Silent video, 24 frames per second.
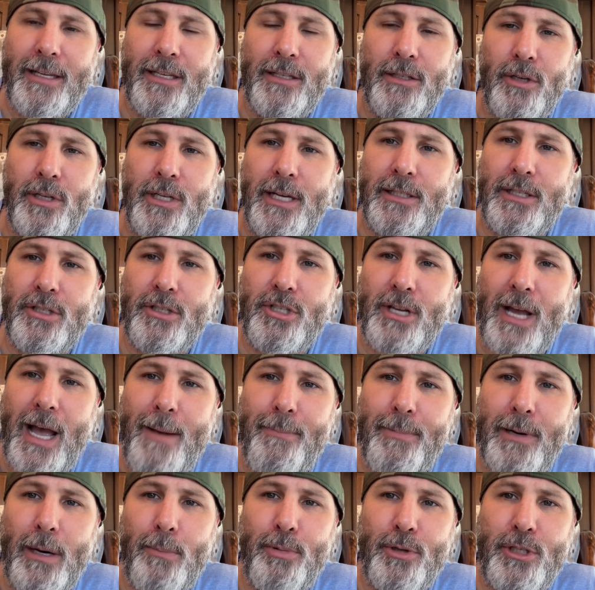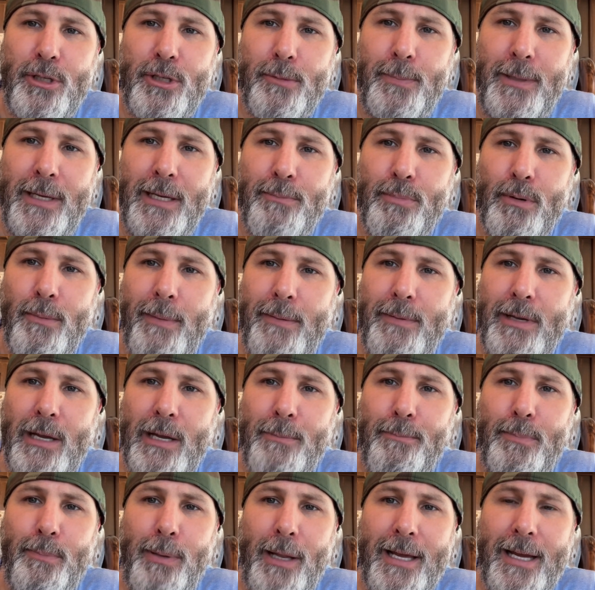You get to chop it up with your people. Maybe you
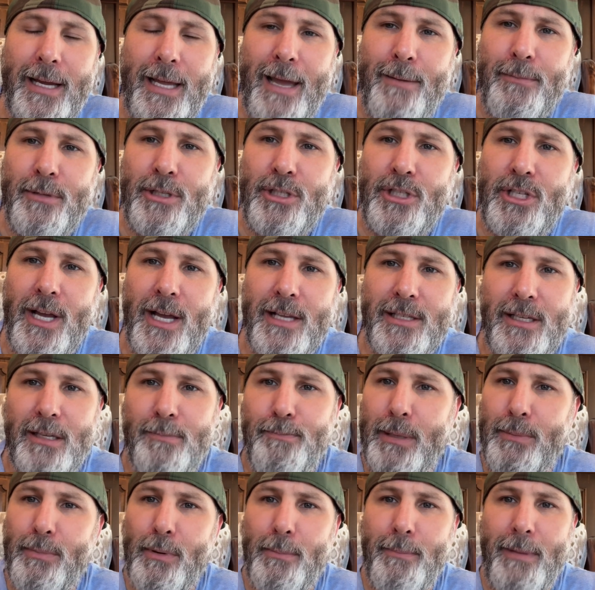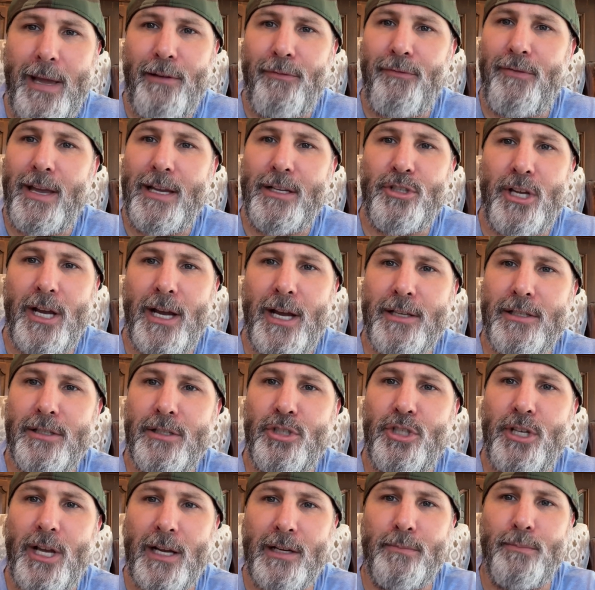can play a game of chess because people make fake chess and
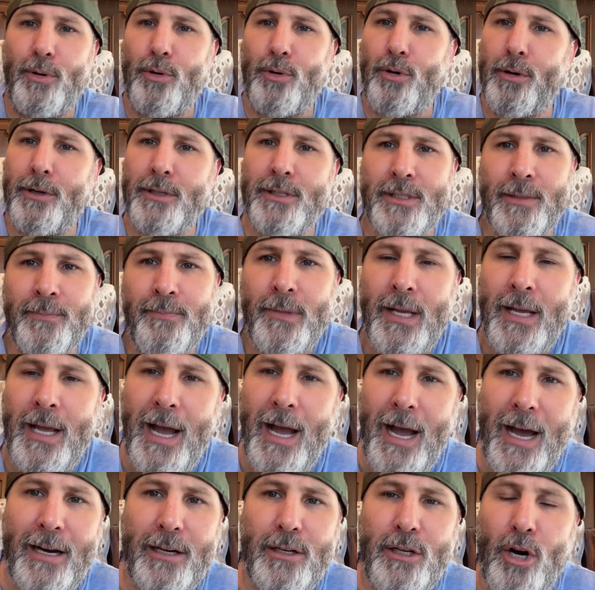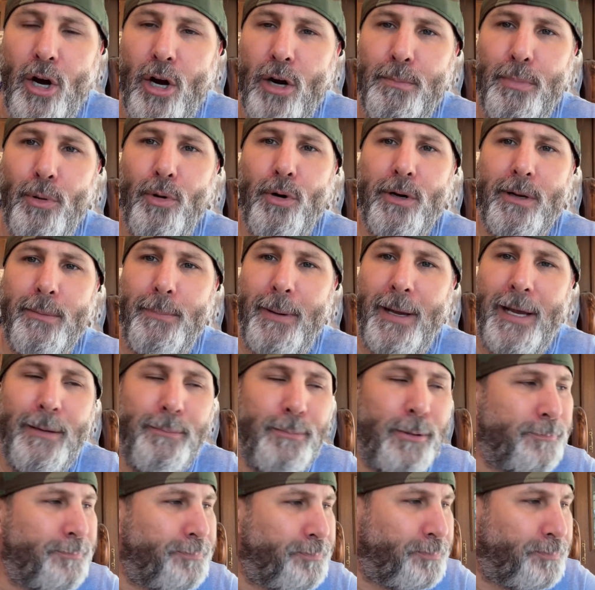checkerboards out of cardboard and paper.